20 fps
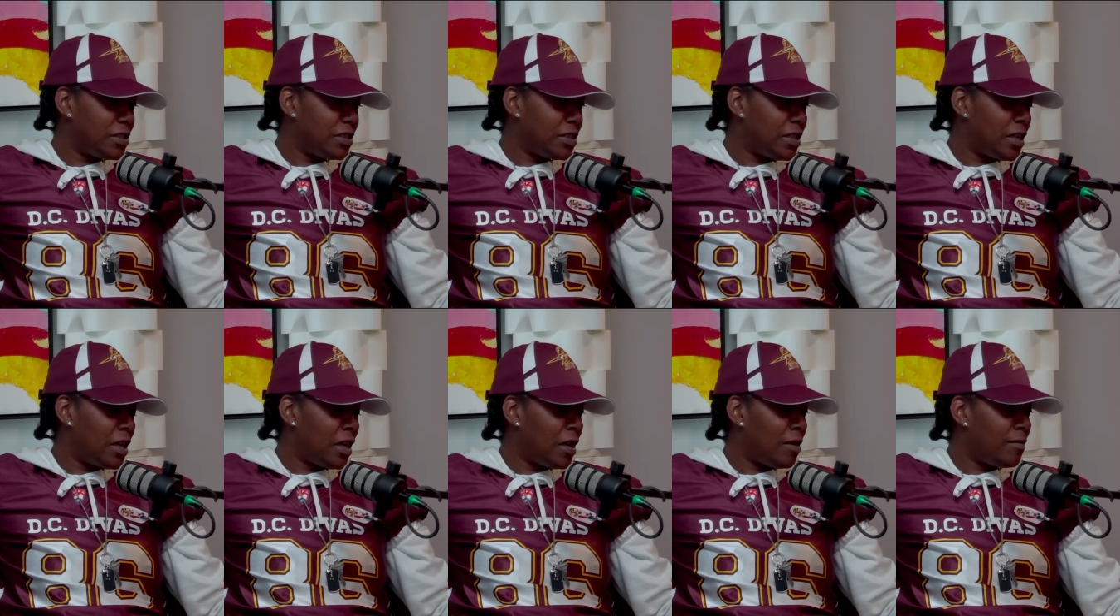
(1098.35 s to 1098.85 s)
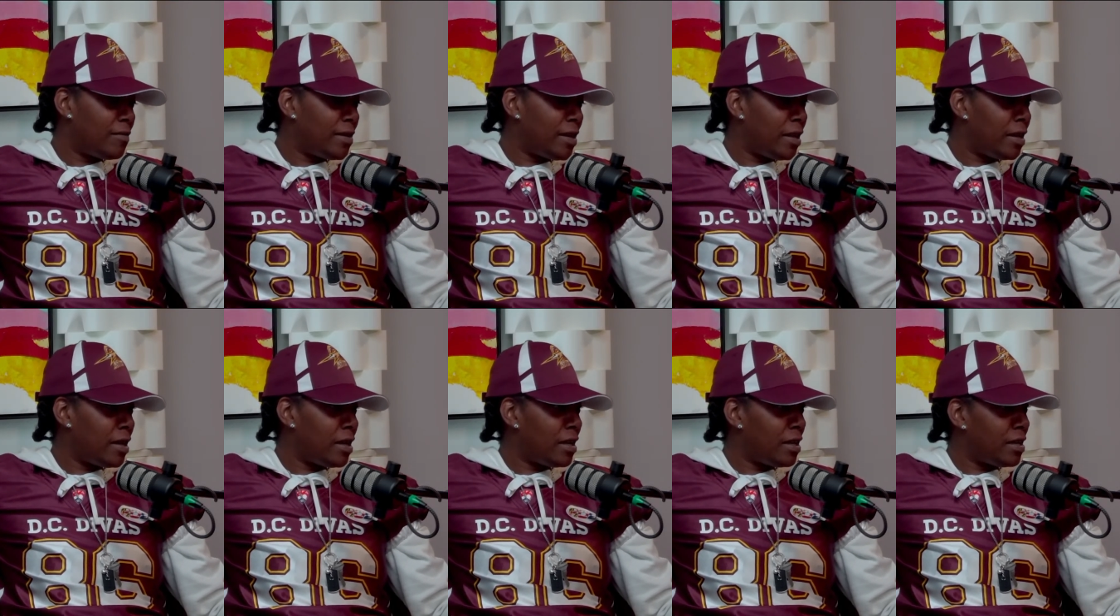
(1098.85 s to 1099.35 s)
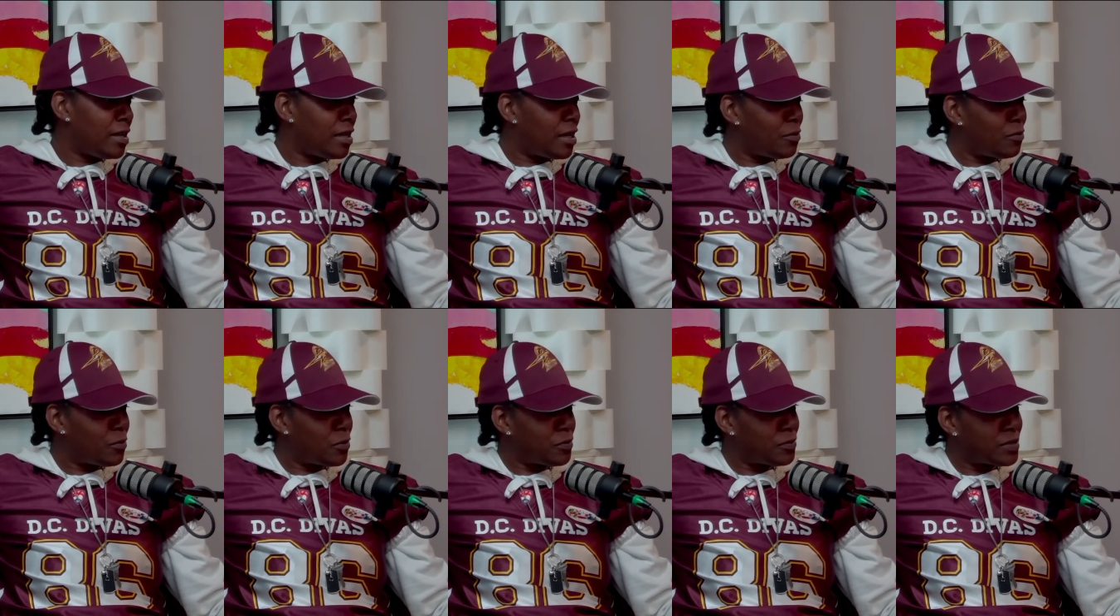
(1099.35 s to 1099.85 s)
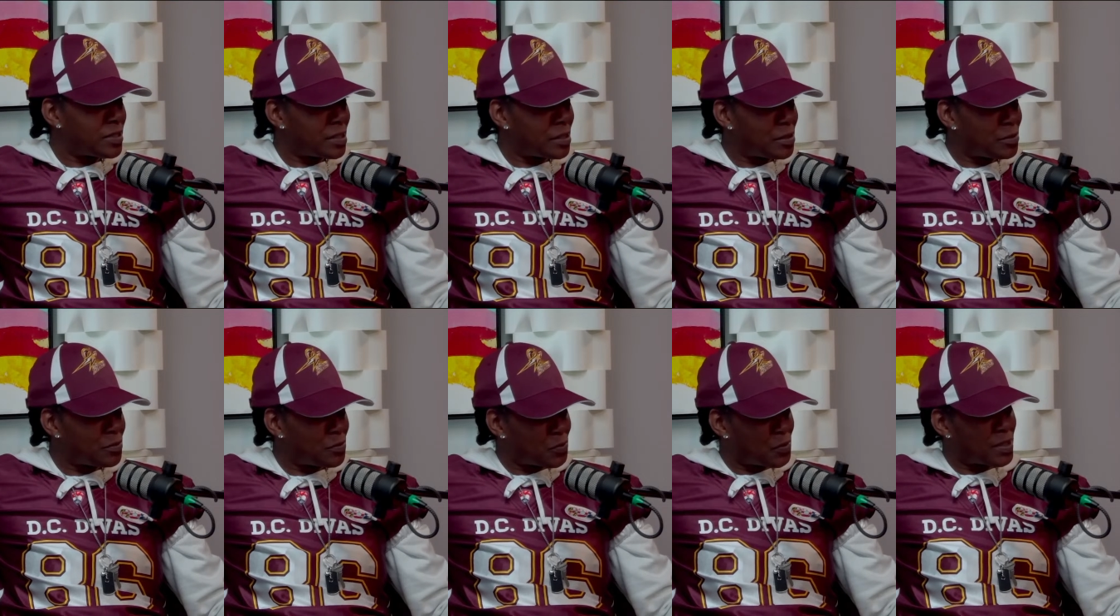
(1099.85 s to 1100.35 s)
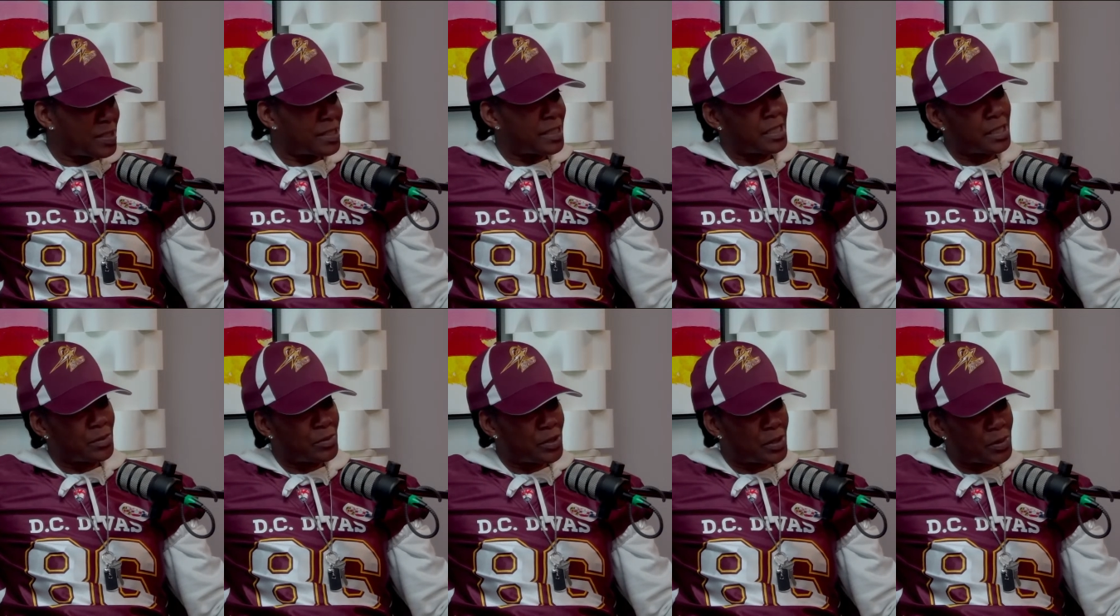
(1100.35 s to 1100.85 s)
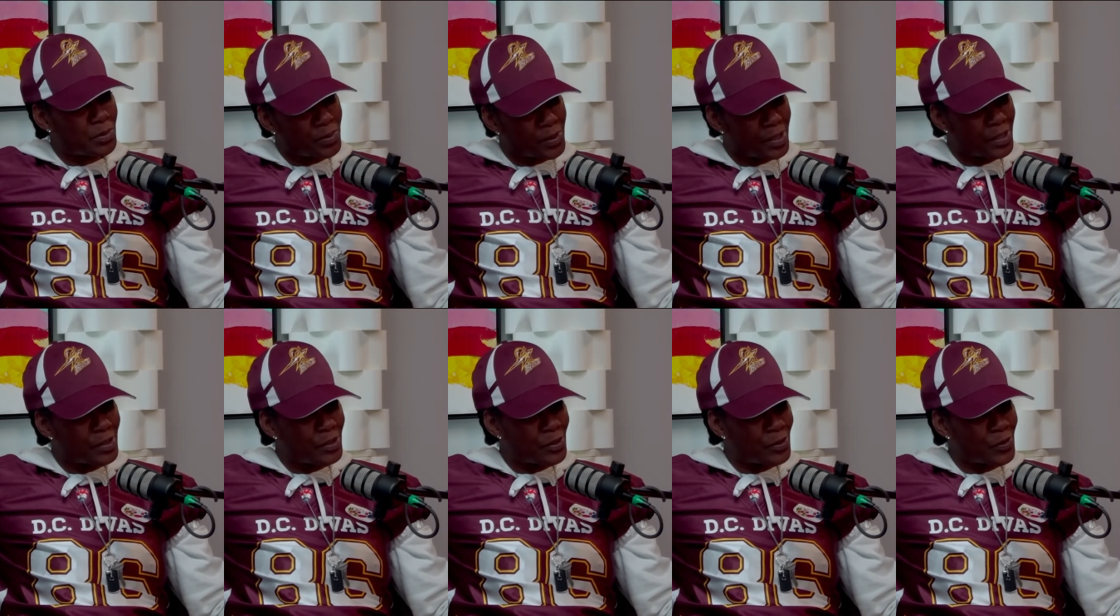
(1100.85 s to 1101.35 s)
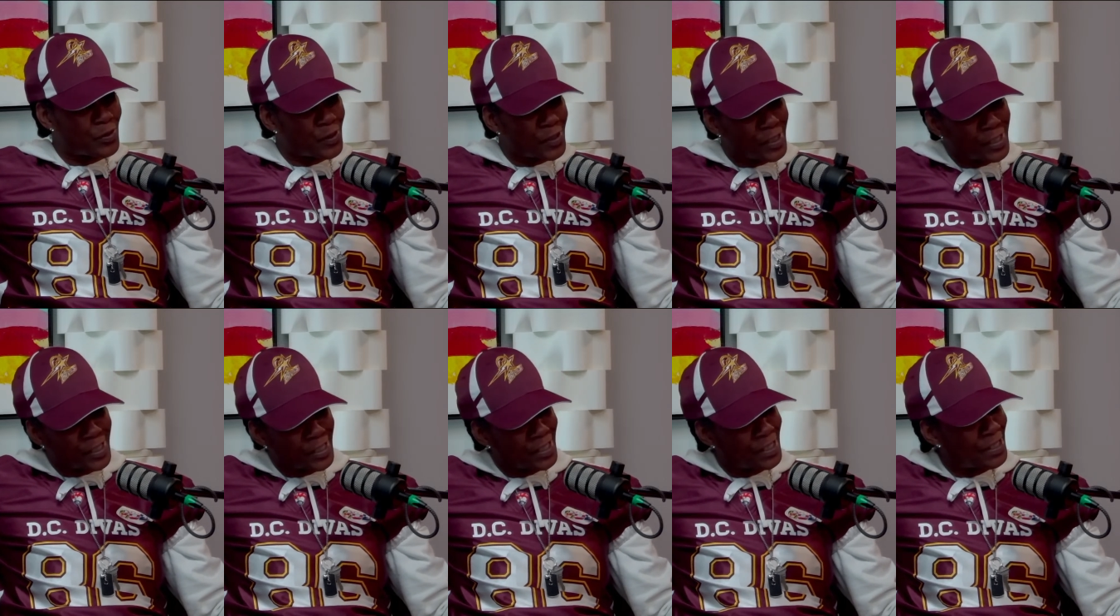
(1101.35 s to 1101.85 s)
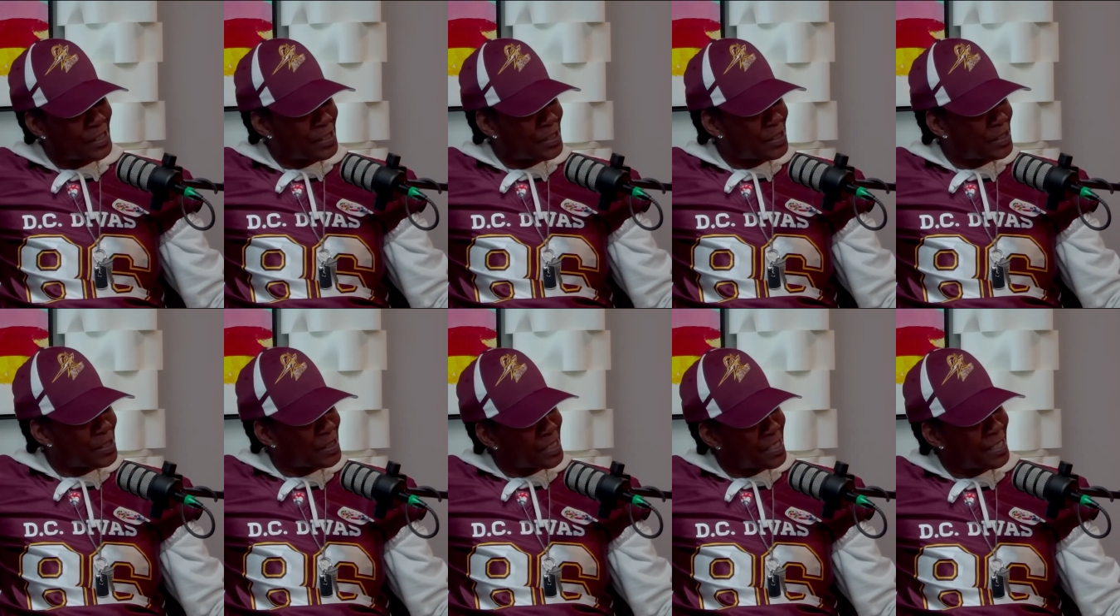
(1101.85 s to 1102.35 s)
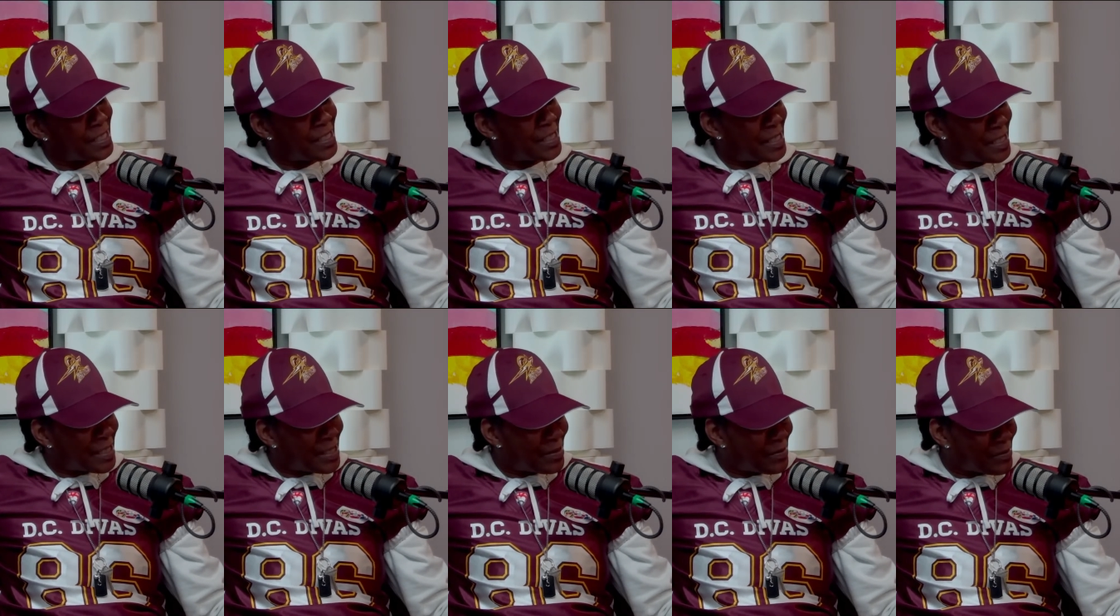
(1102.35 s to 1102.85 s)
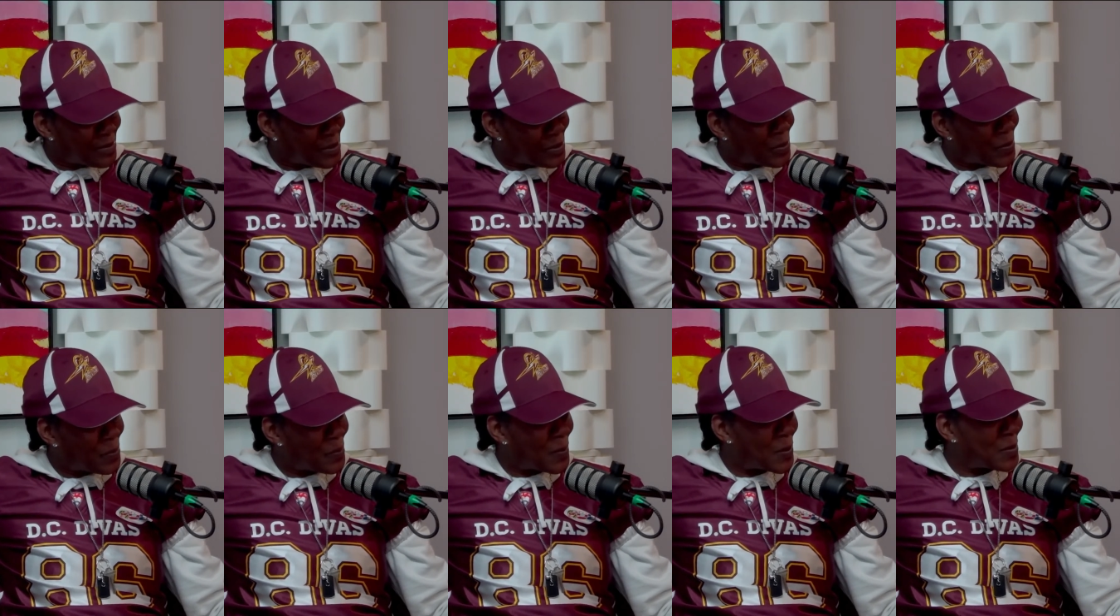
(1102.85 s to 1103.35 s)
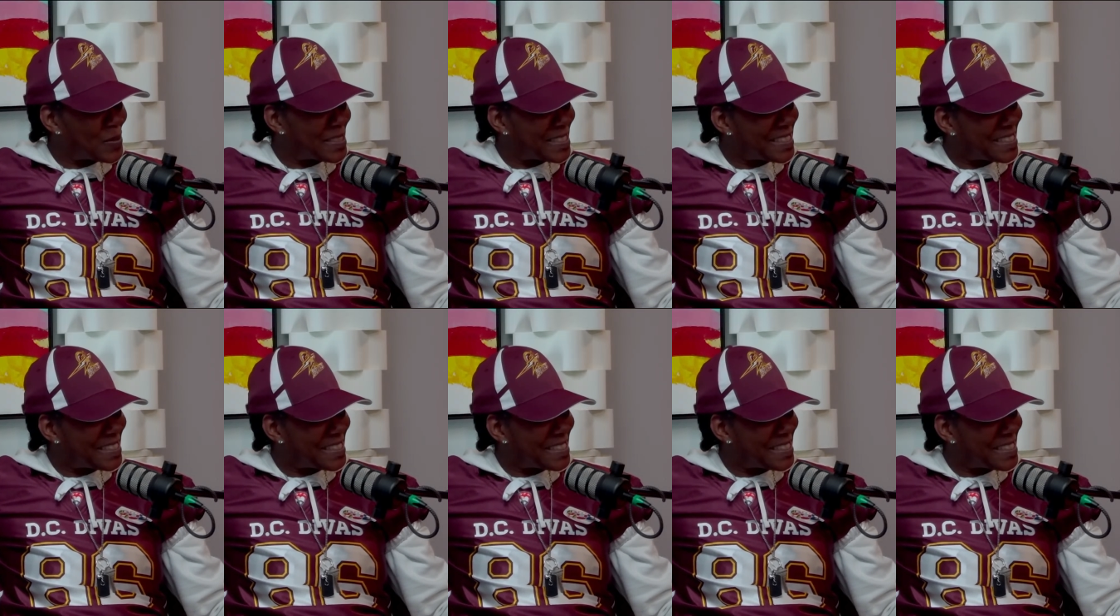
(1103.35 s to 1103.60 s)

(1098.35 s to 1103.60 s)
And I won't say what team she plays on because we're talking about DCDIVAS.